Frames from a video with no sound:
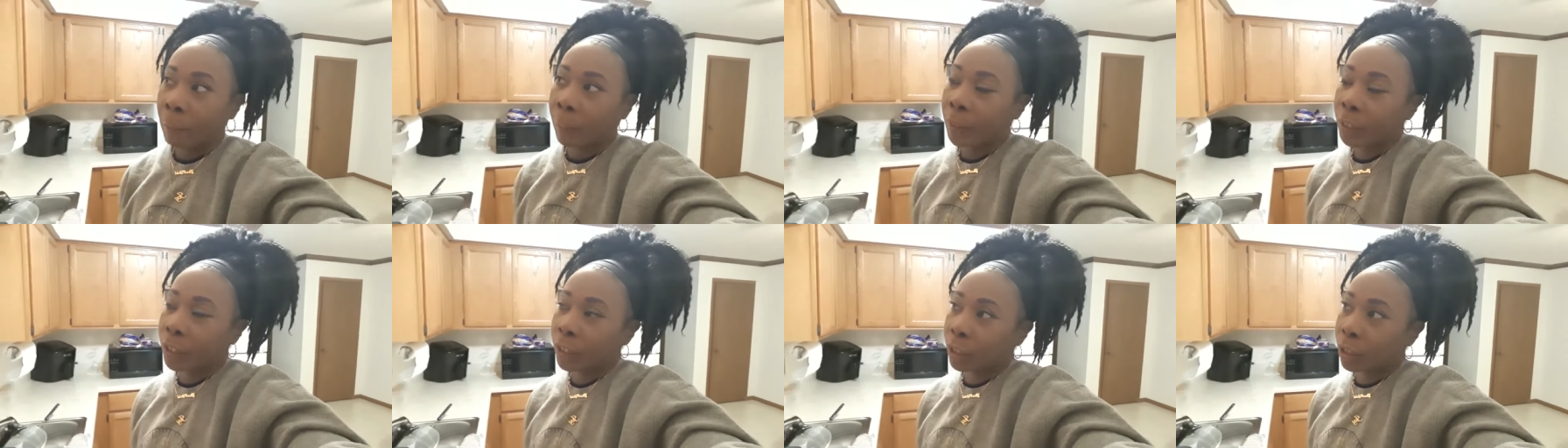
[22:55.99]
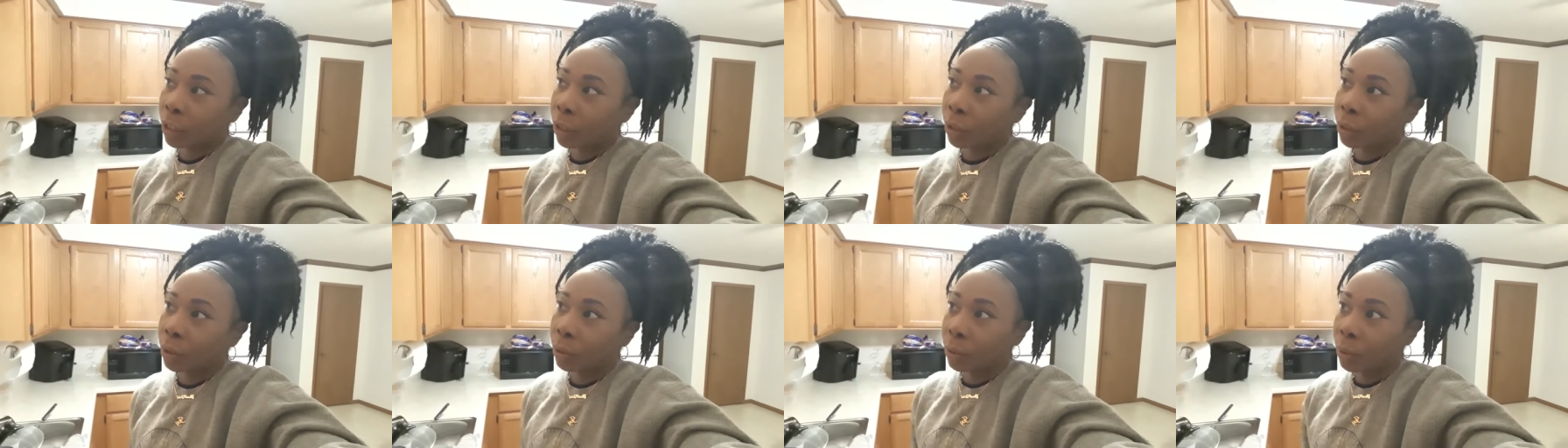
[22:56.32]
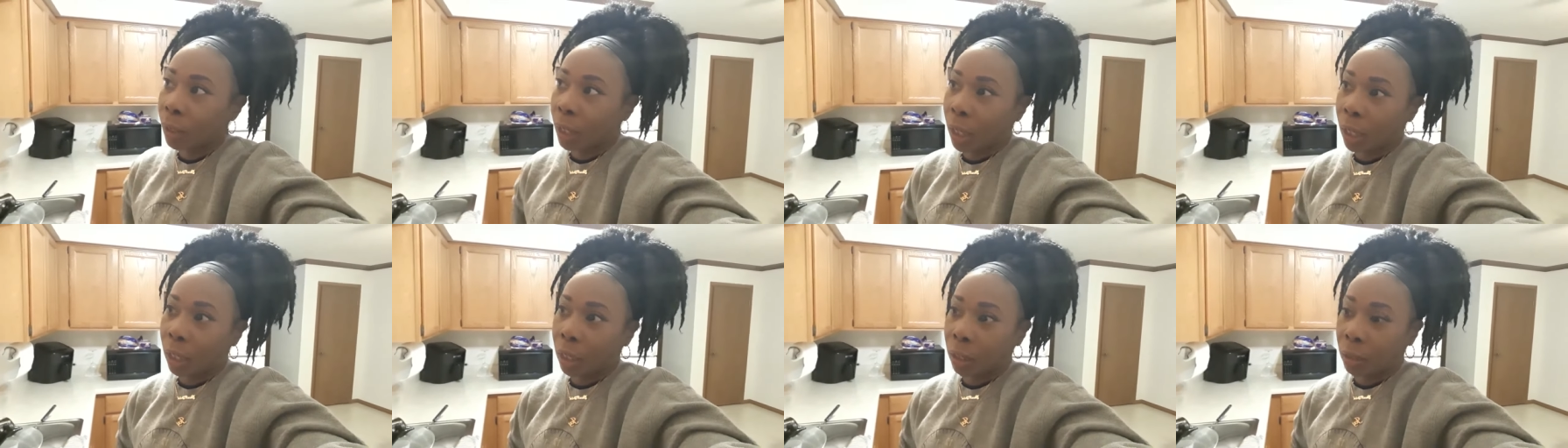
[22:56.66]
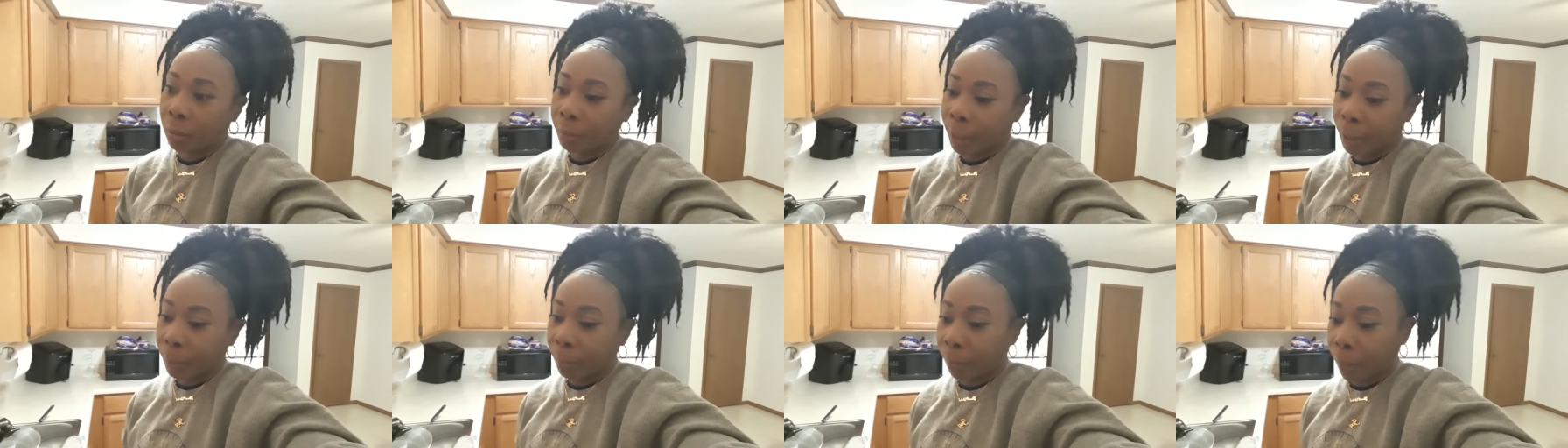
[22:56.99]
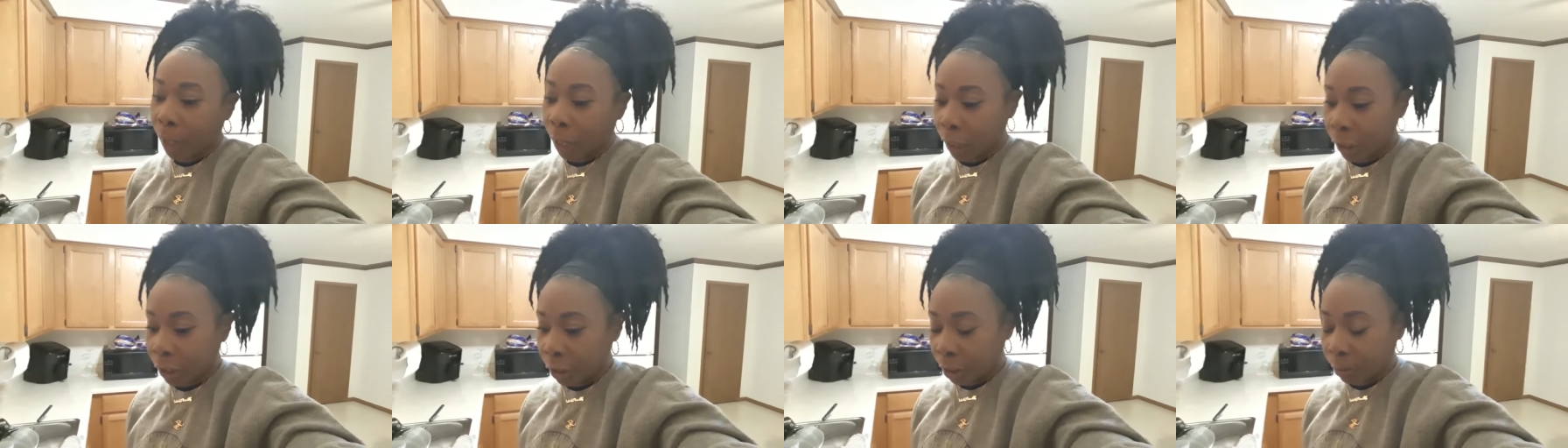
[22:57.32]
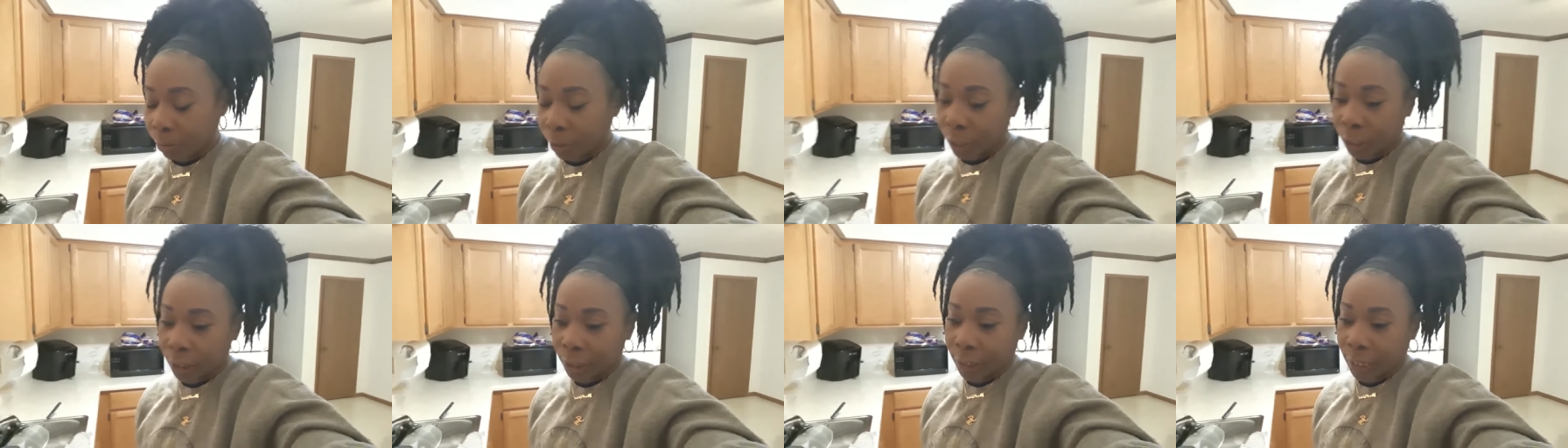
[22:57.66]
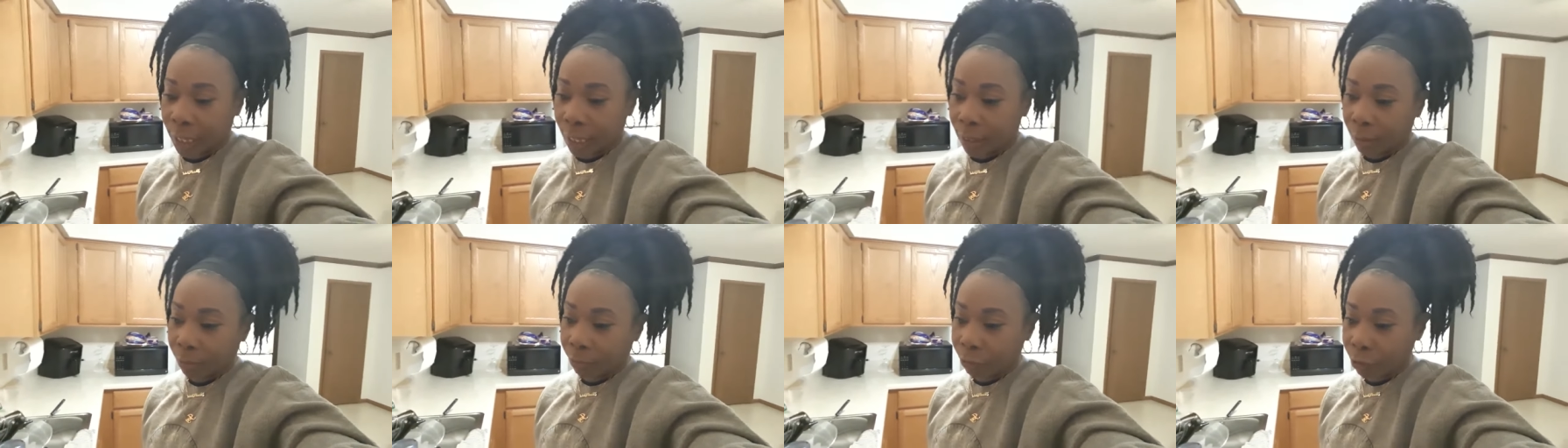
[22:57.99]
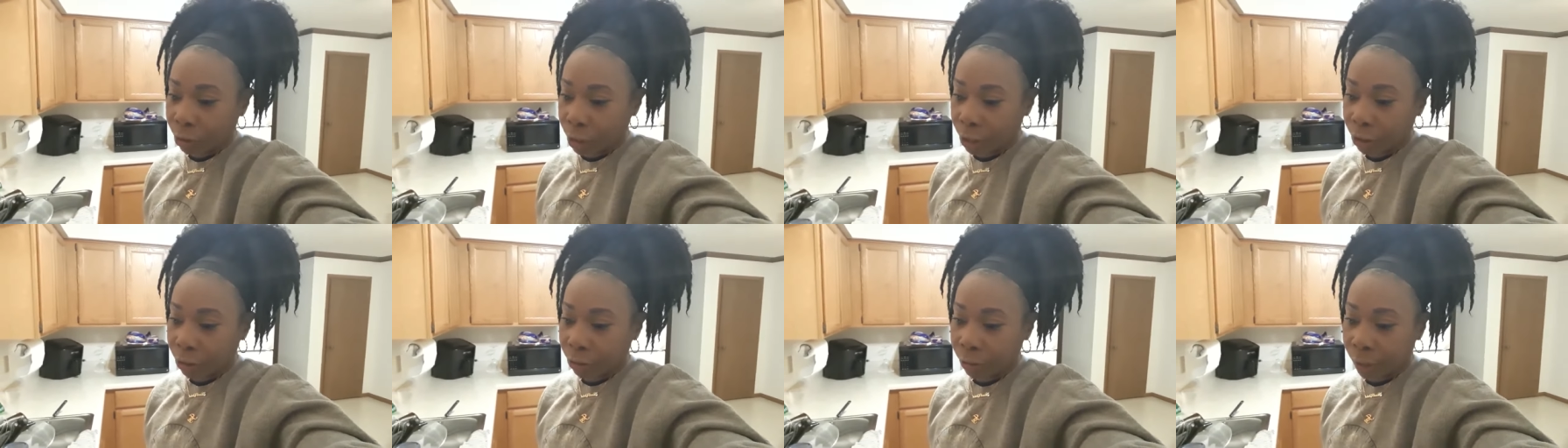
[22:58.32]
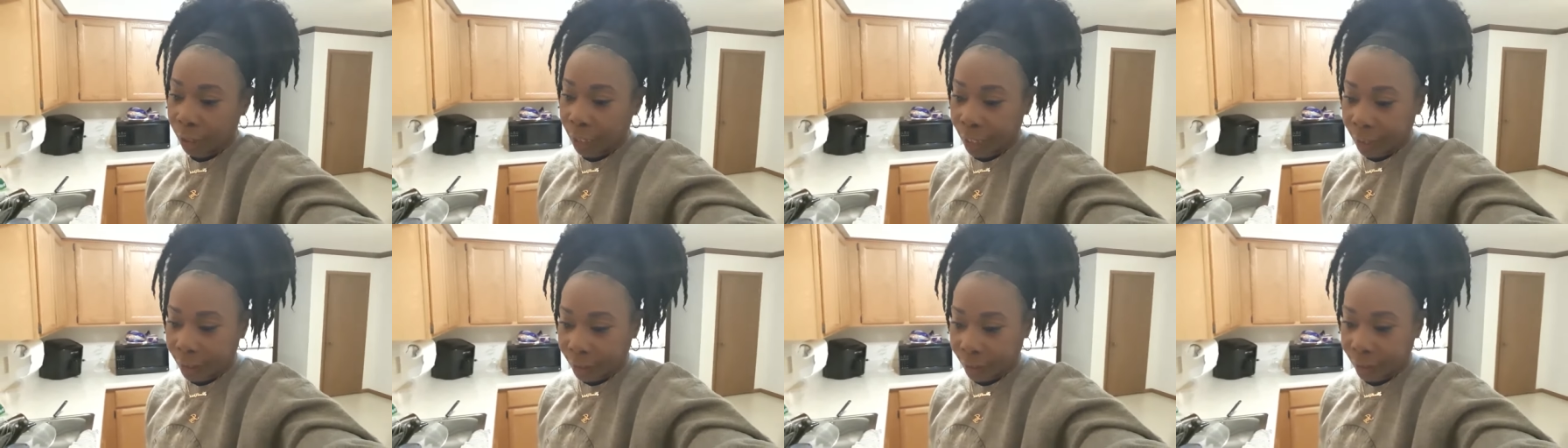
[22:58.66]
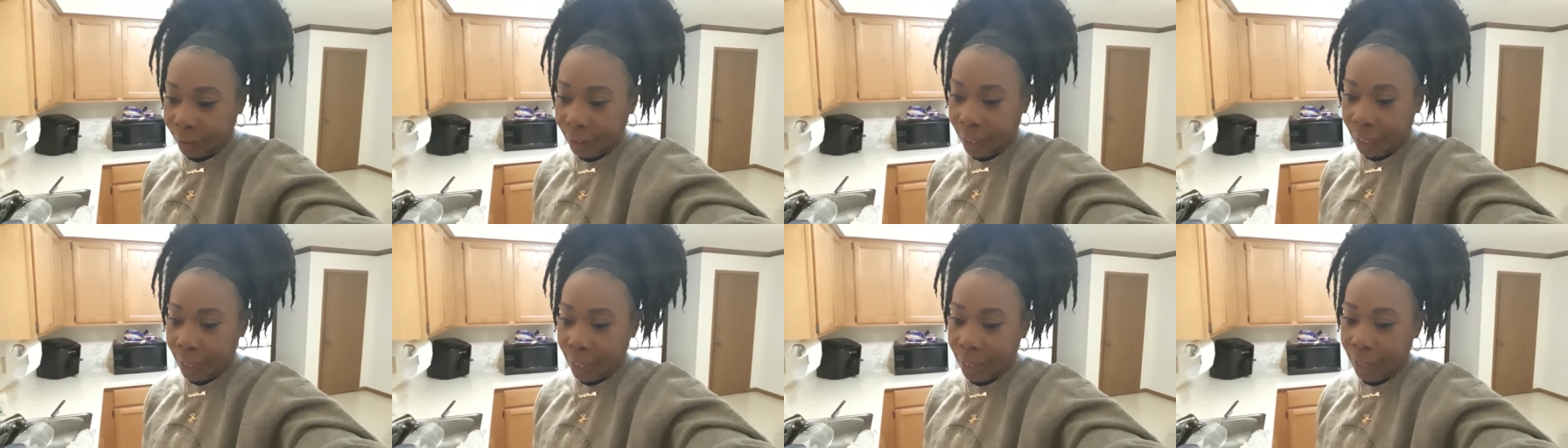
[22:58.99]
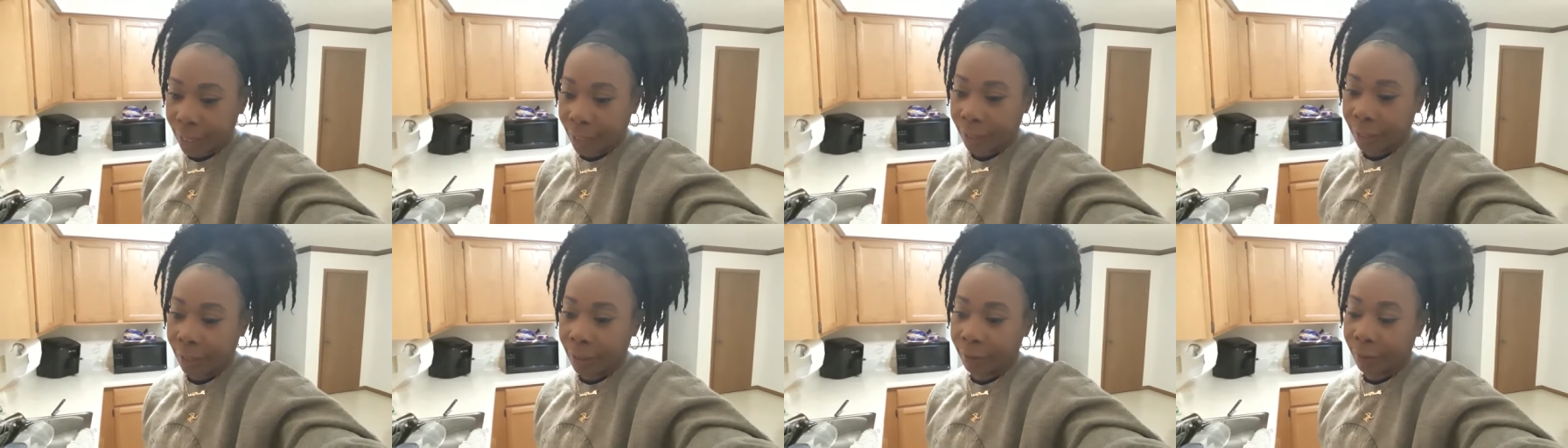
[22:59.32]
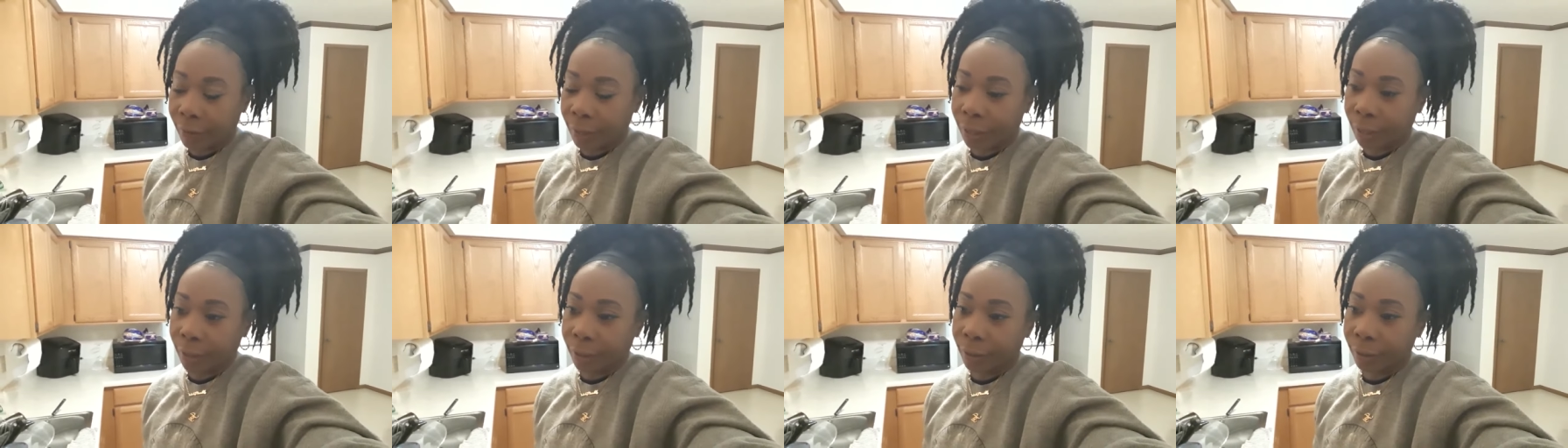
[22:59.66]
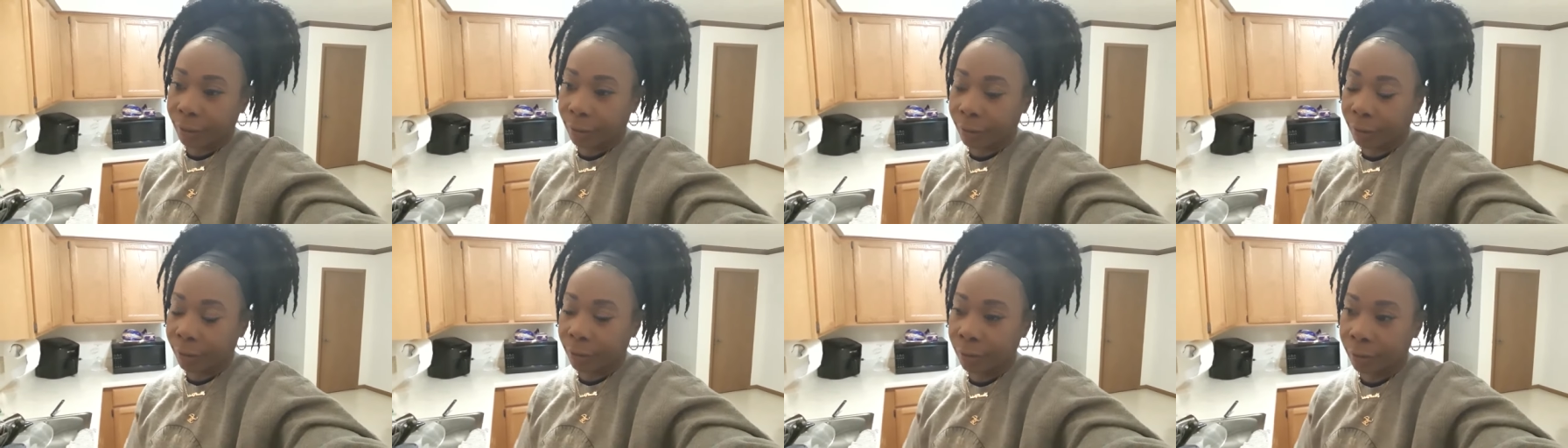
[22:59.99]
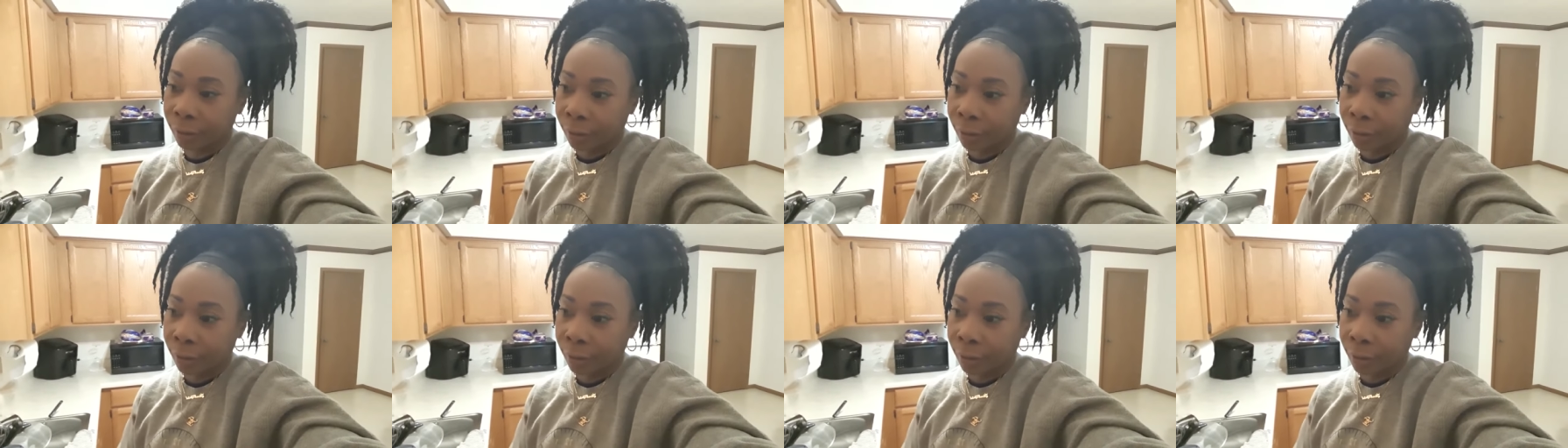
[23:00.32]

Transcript: So um, in March, I'm going to sign up for a new test day, and then